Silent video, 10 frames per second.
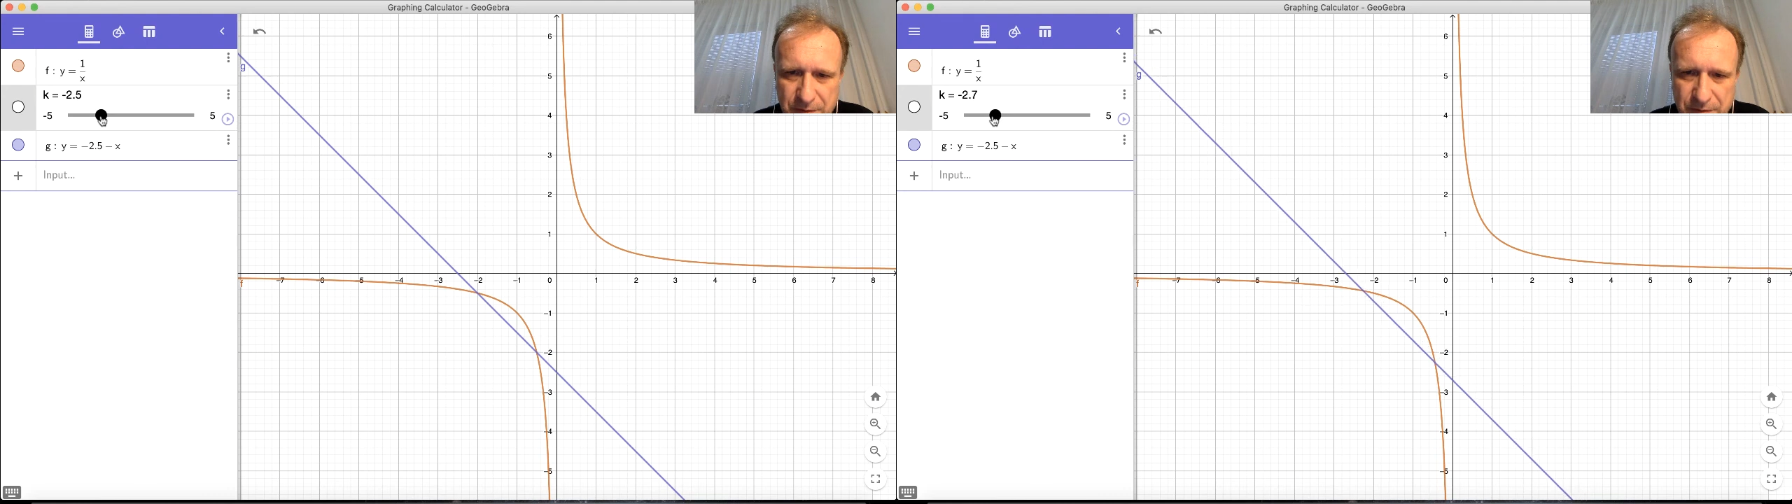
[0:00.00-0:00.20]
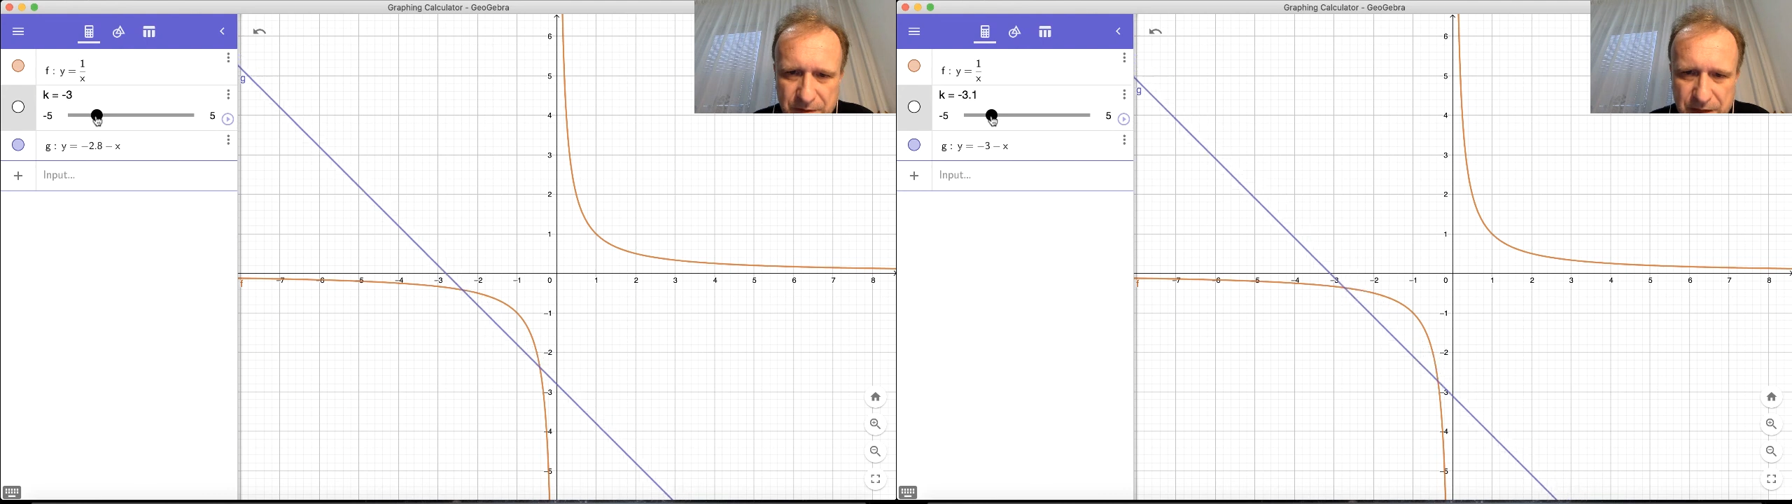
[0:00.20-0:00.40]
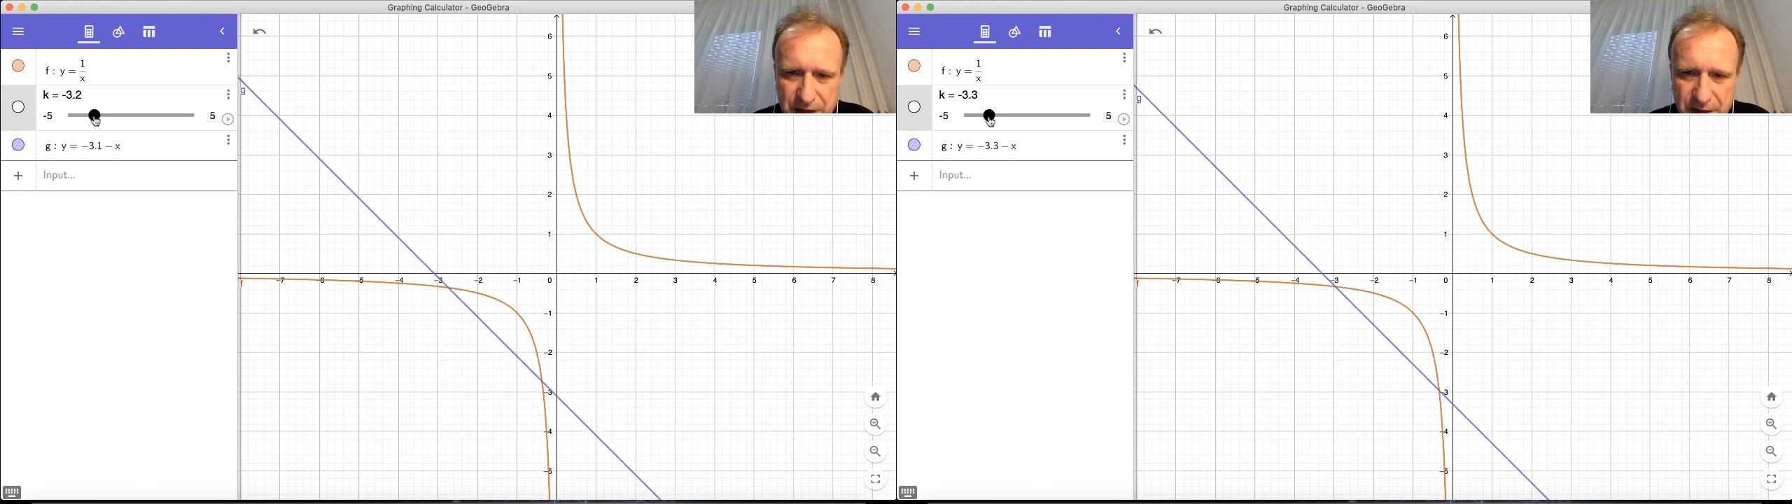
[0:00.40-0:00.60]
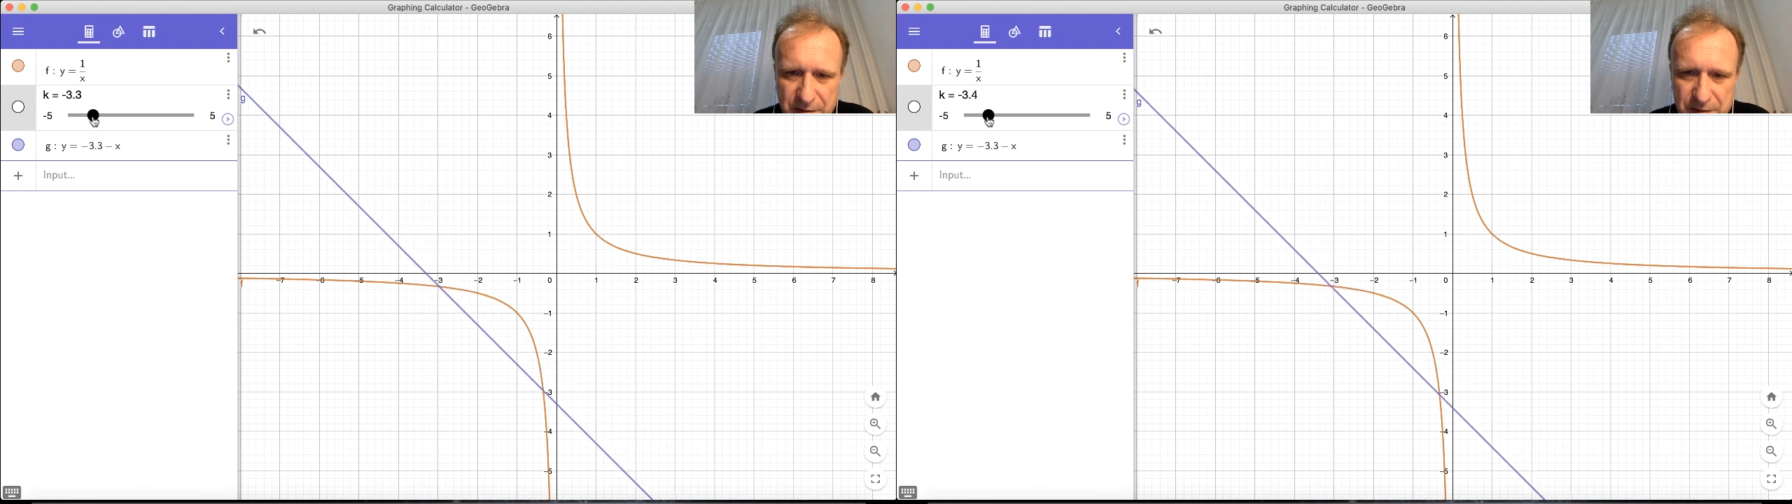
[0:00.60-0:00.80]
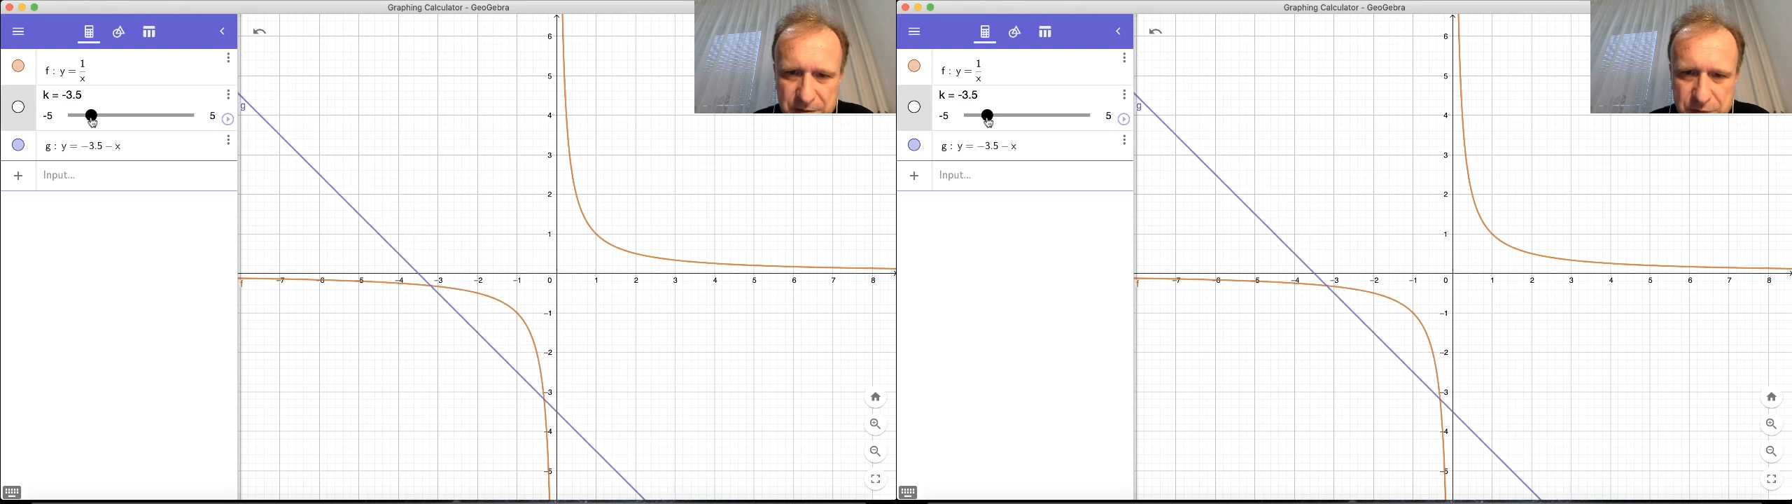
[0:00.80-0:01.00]
we
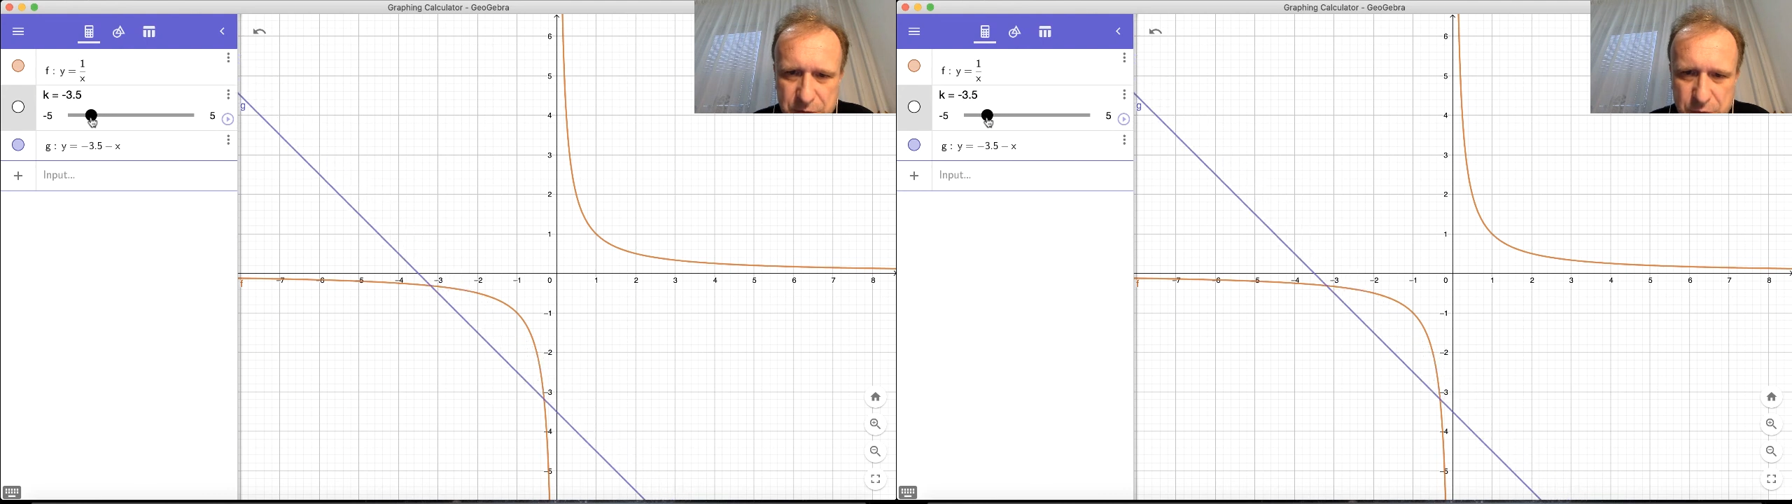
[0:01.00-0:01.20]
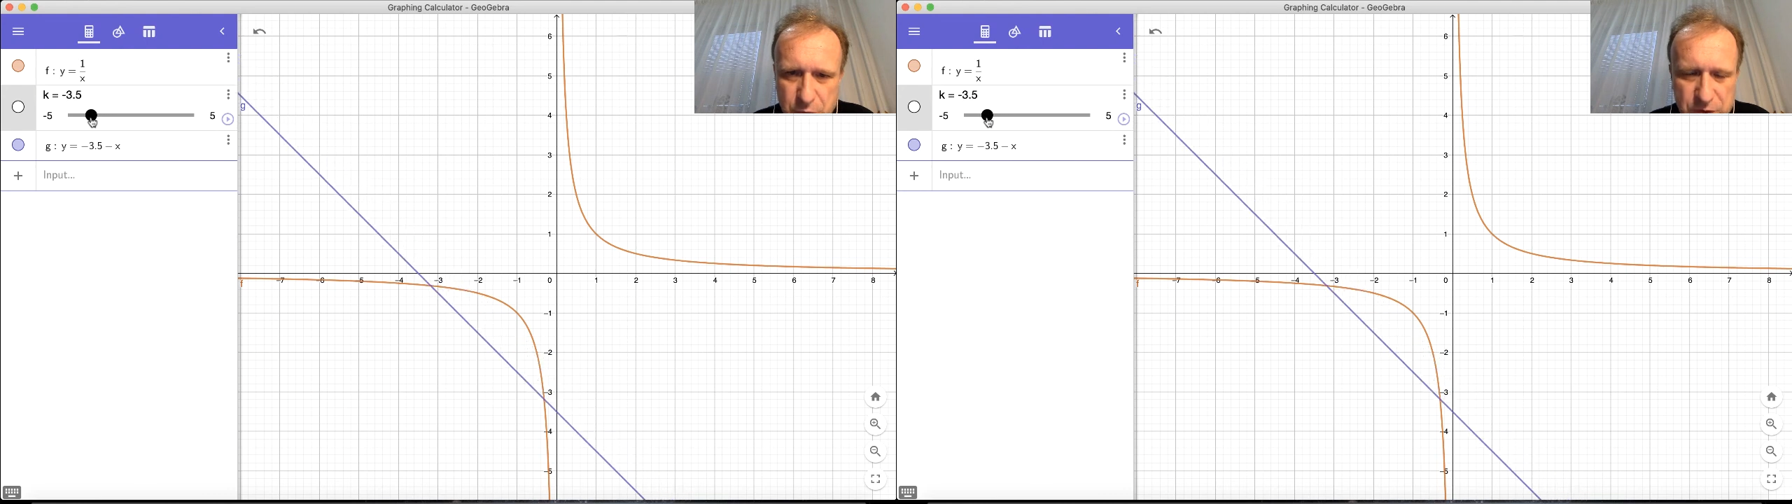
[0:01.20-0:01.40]
have two